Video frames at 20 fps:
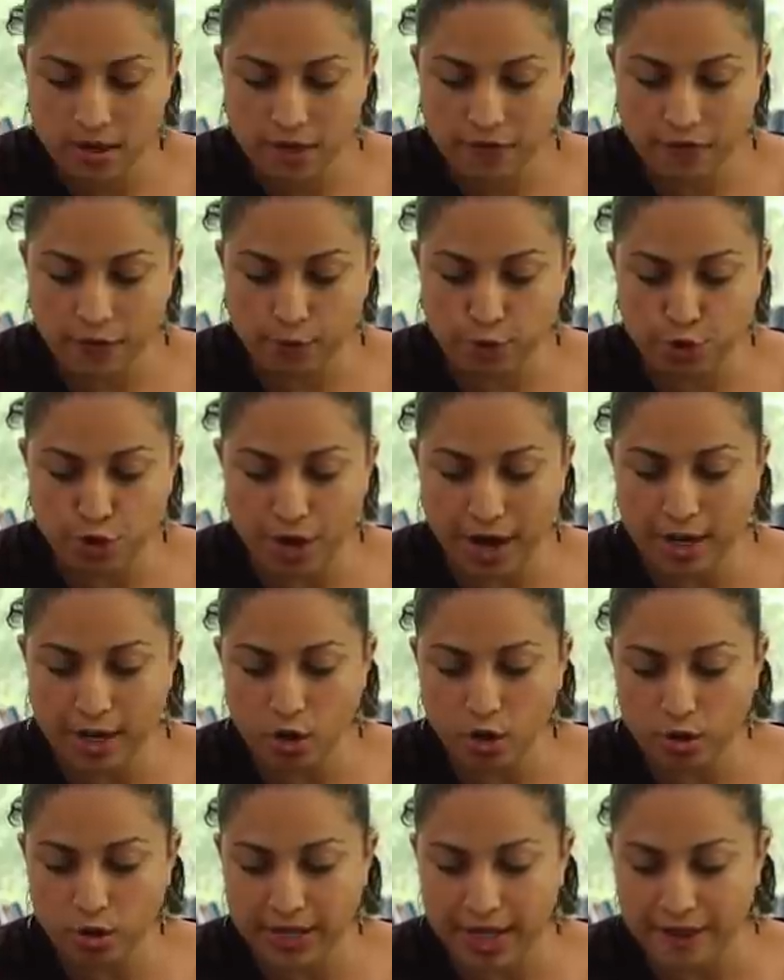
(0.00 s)
from trying to
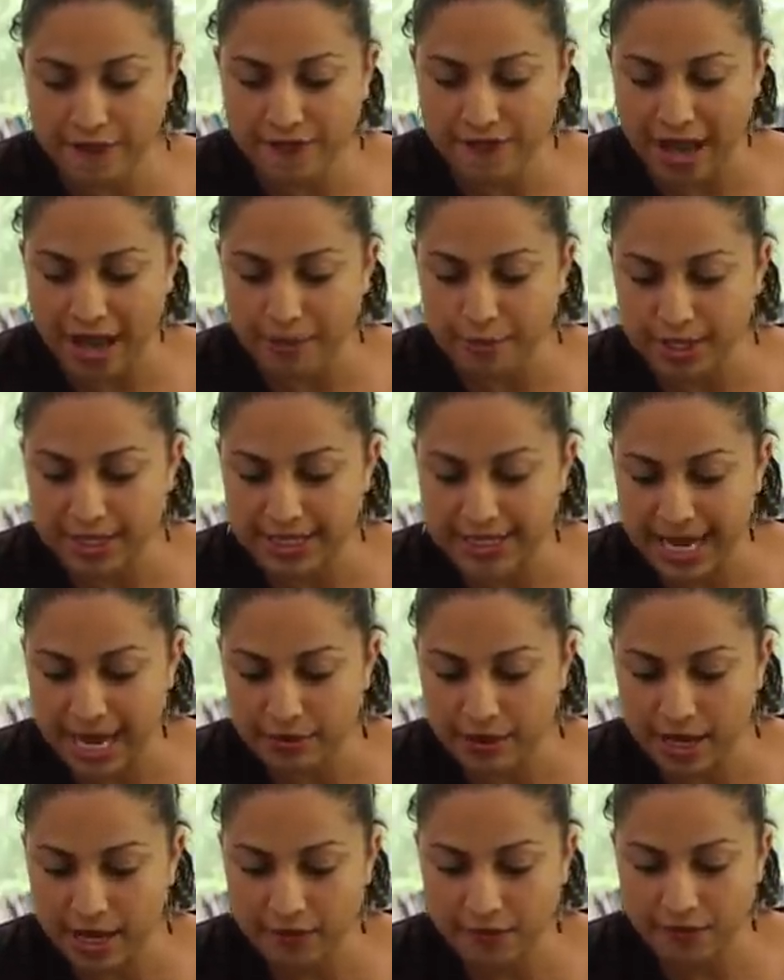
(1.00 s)
hold that fabric
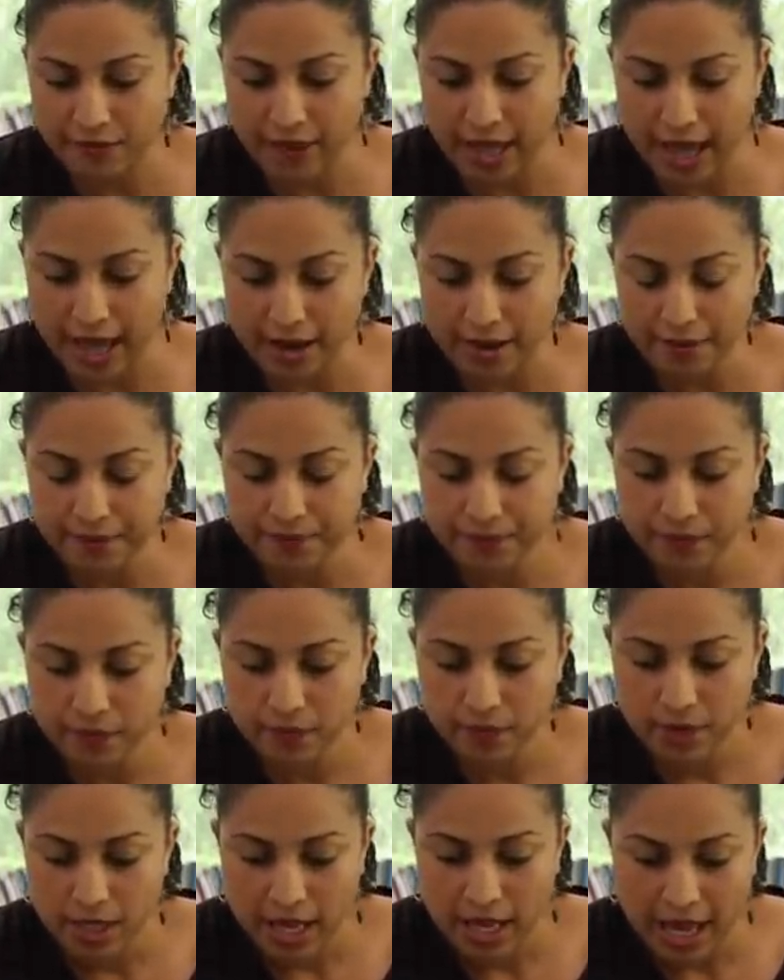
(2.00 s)
down and flat,
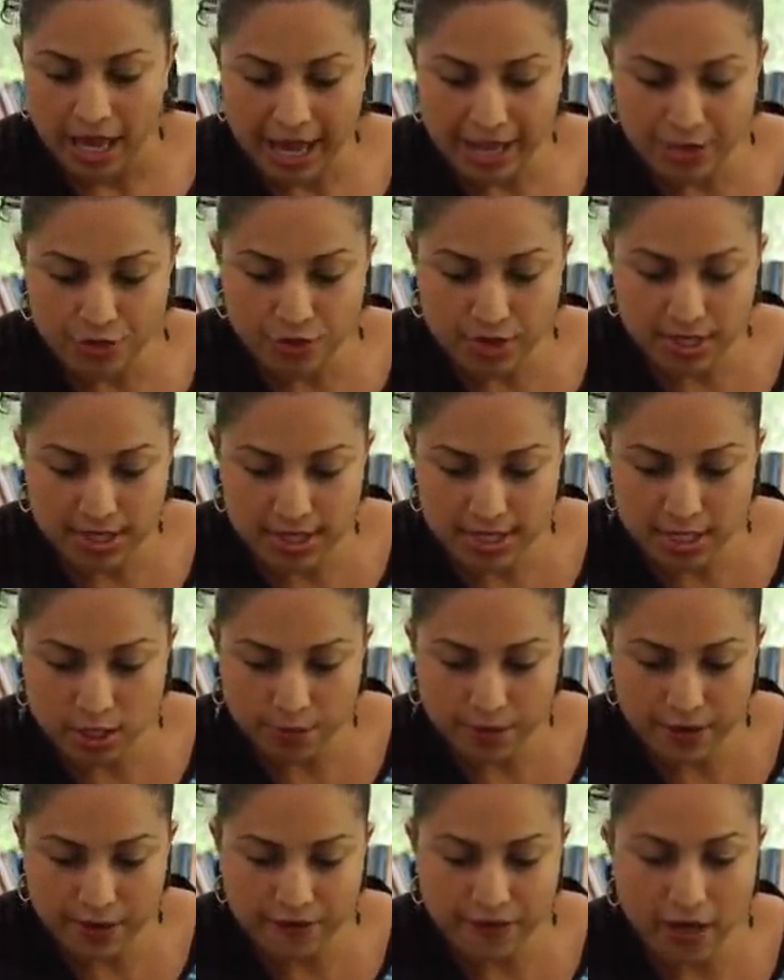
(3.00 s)
and you can
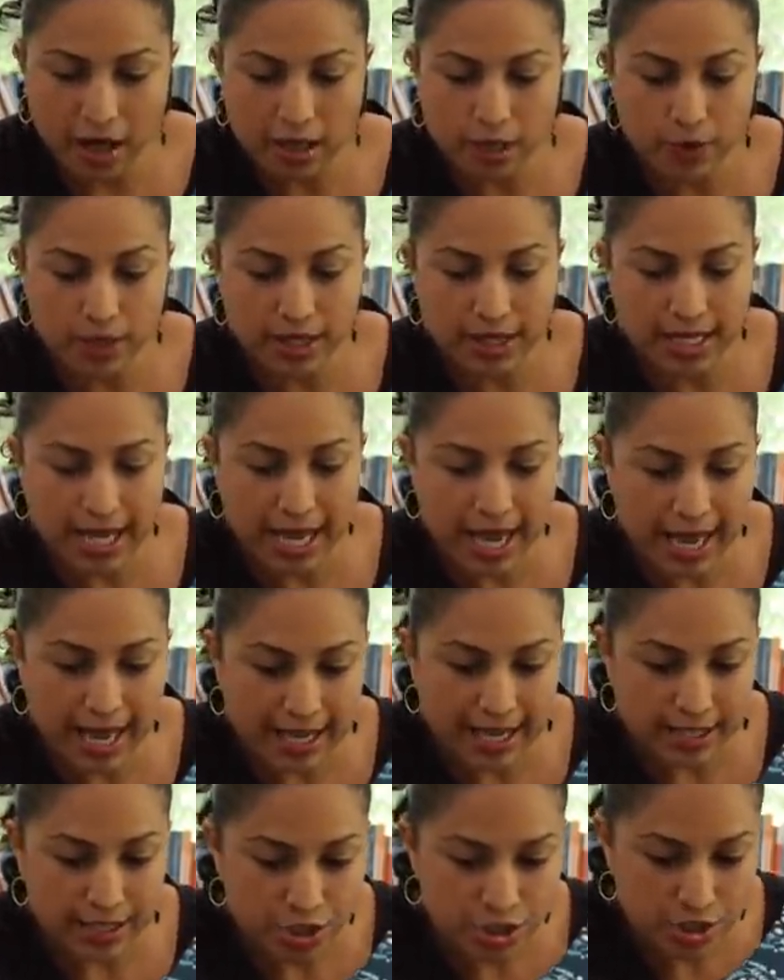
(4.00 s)
still be following the
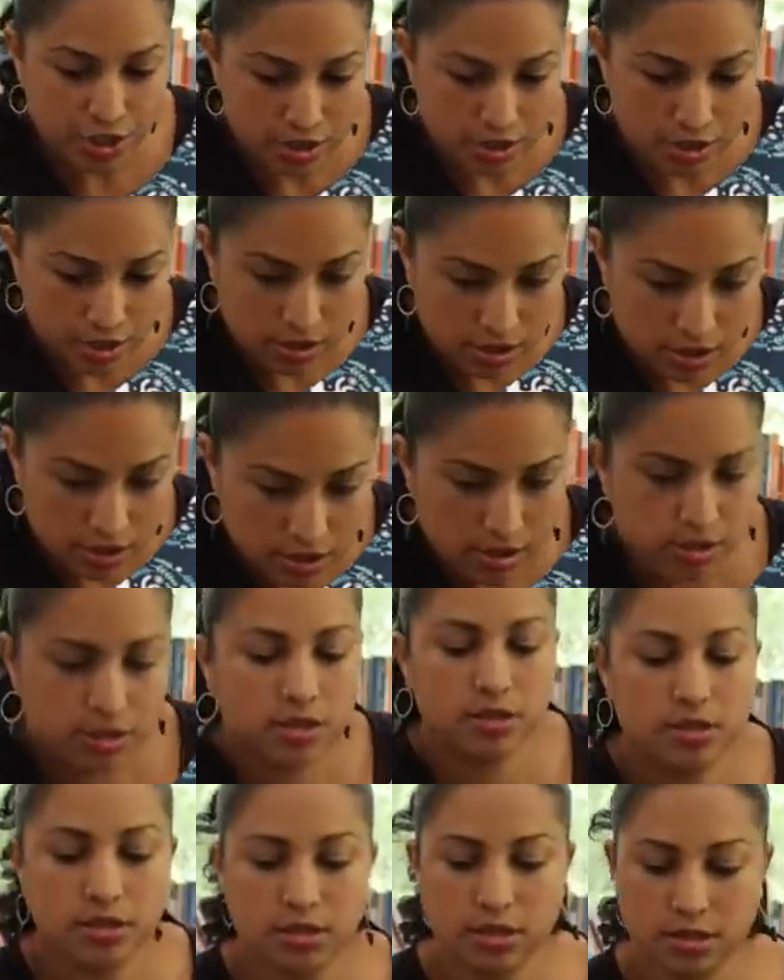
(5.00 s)
edge
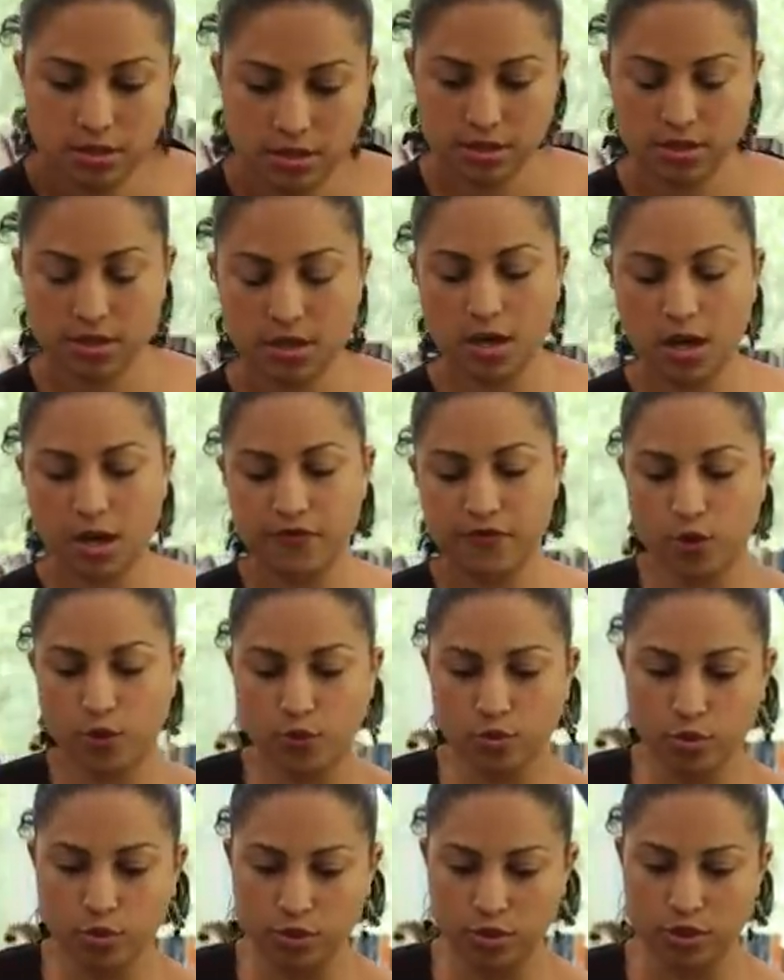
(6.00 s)
of your
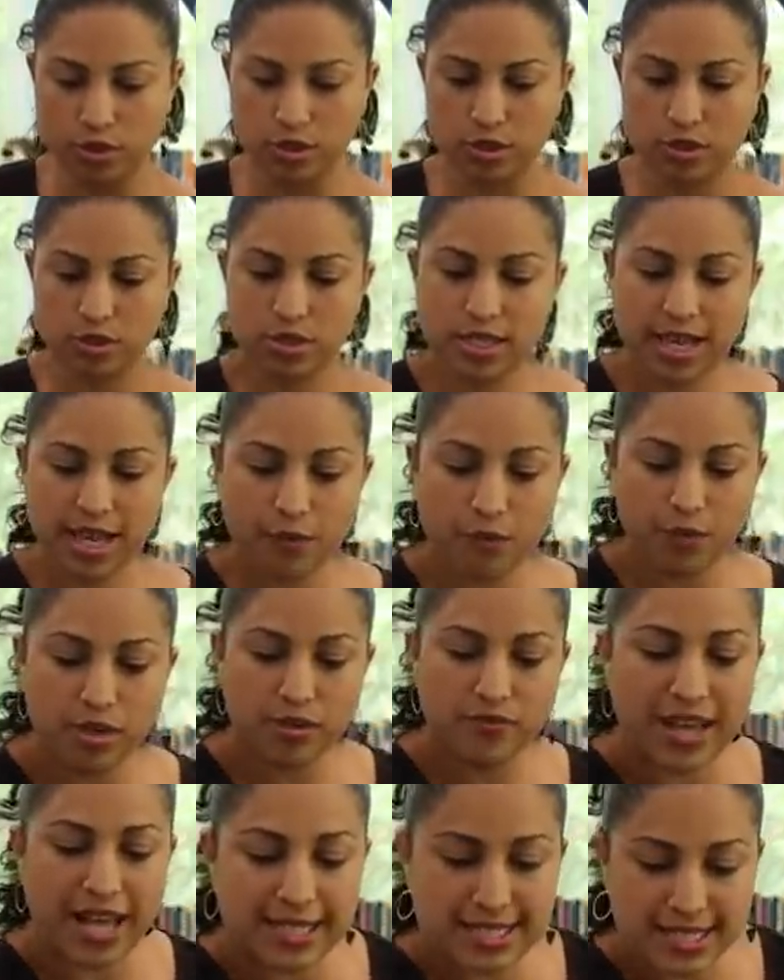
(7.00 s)
ruler to get rid
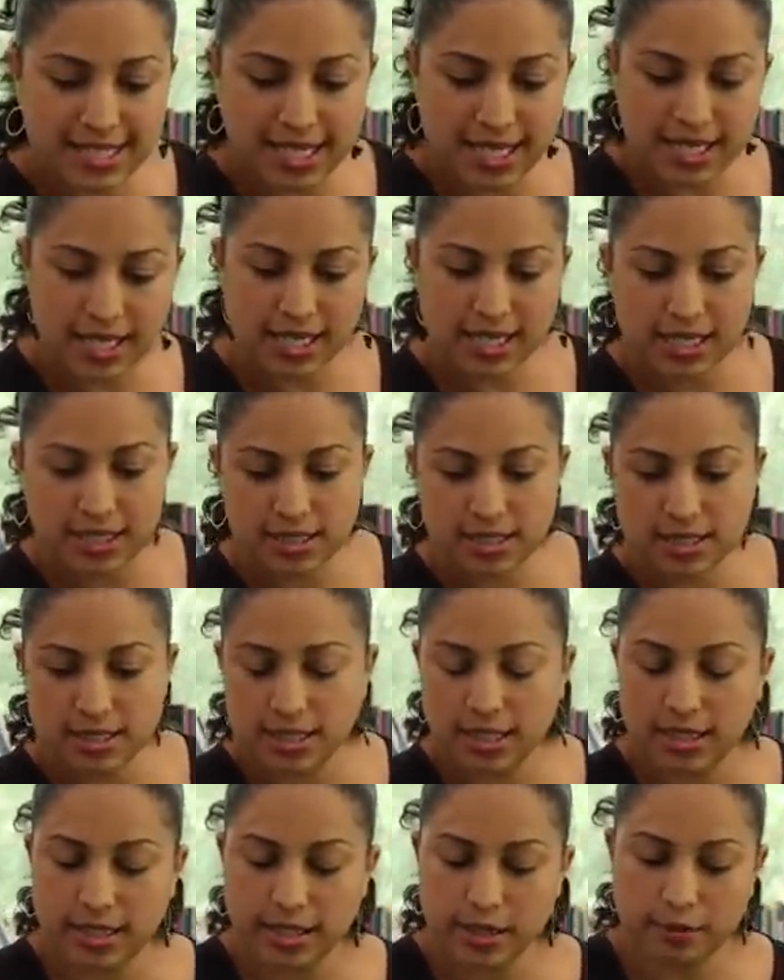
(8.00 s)
of that
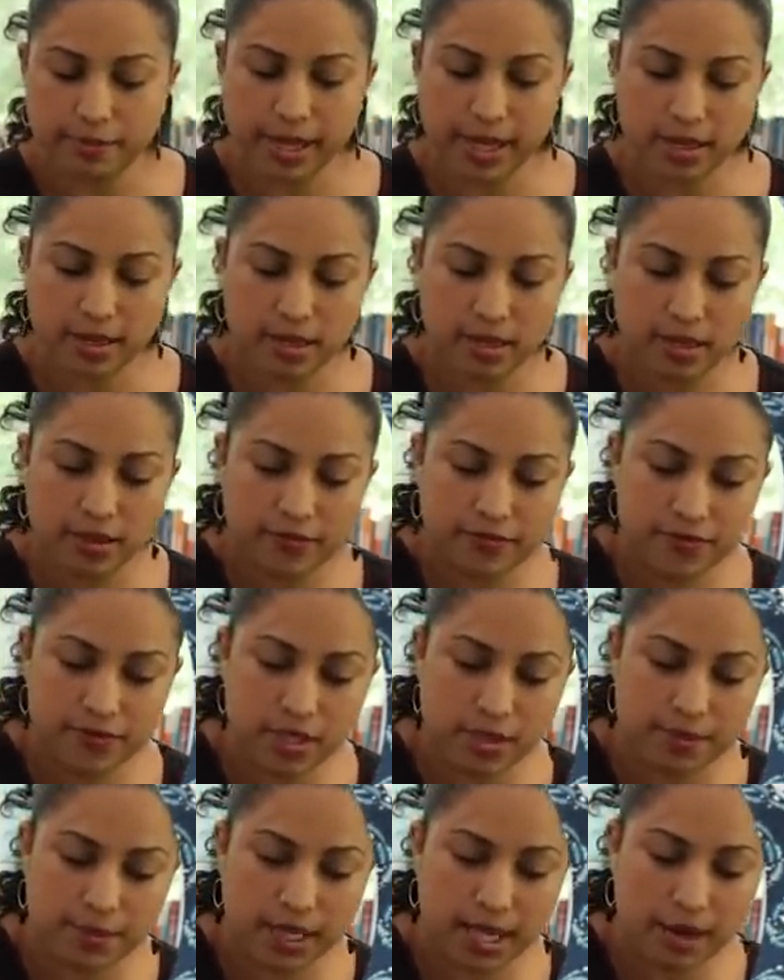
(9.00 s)
teensy little bit of
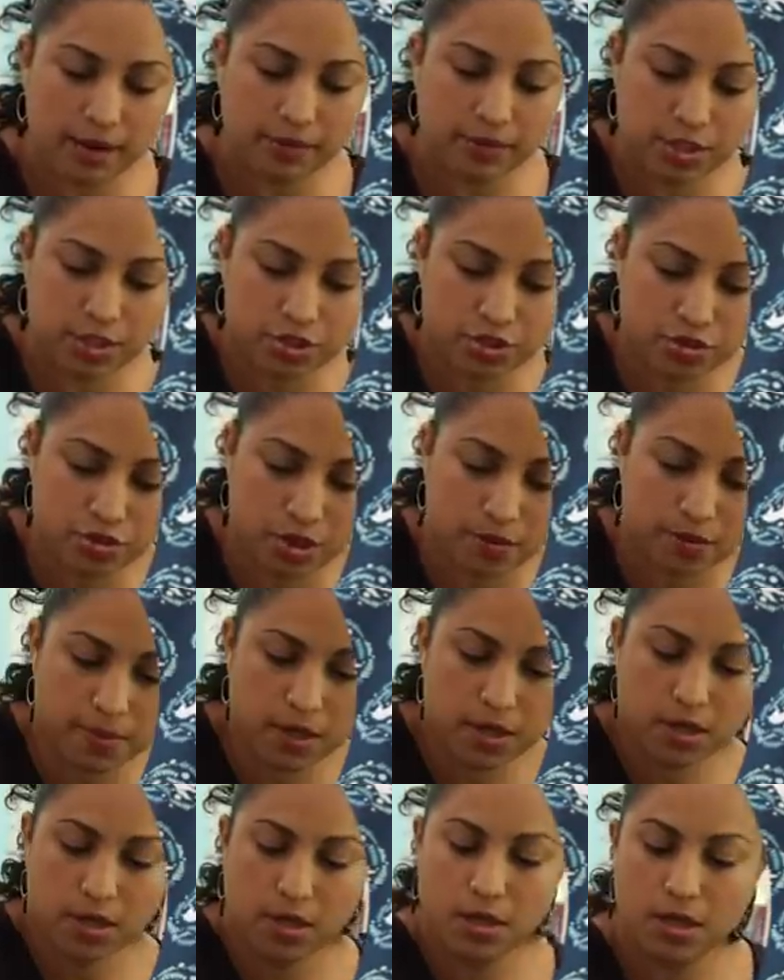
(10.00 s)
seam allowance trim.
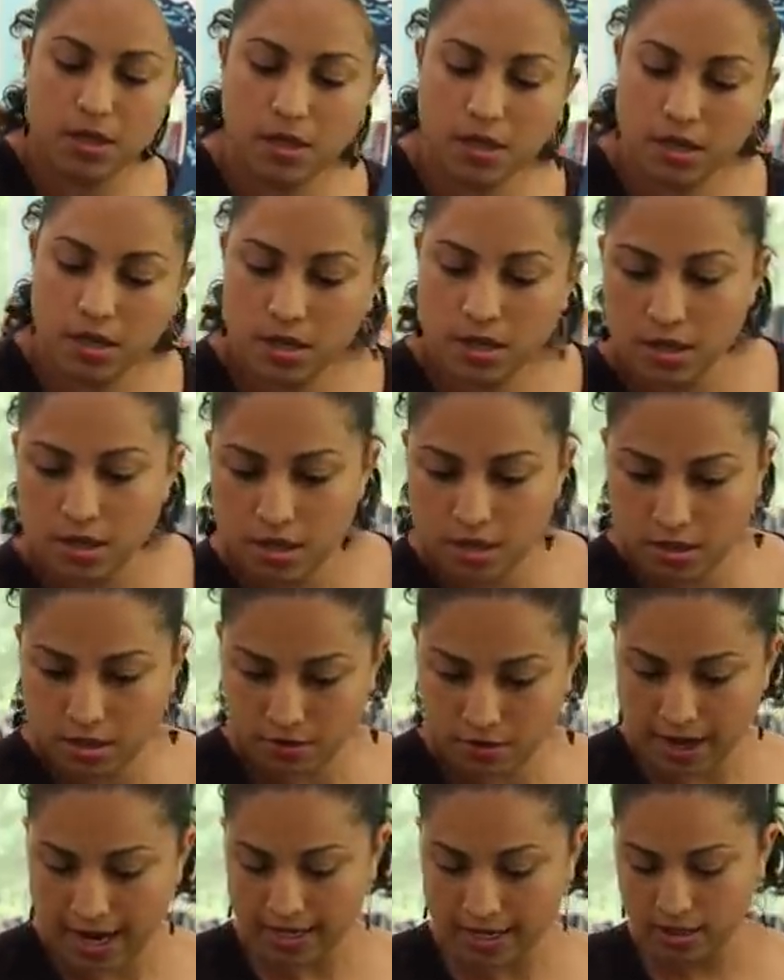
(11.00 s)

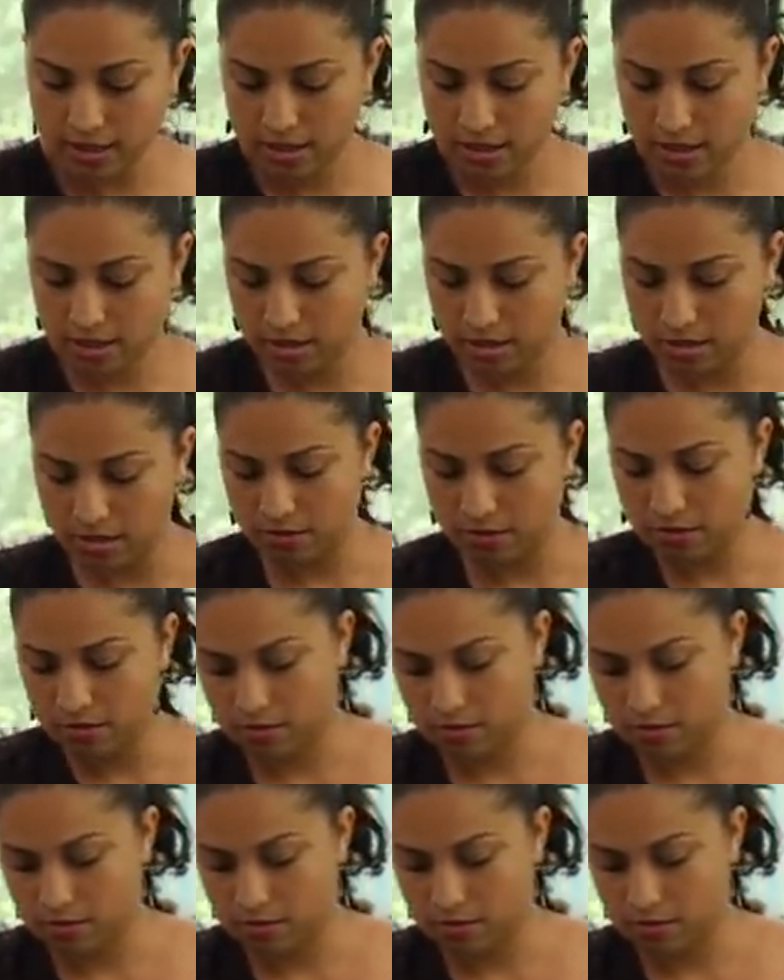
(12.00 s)
All right, so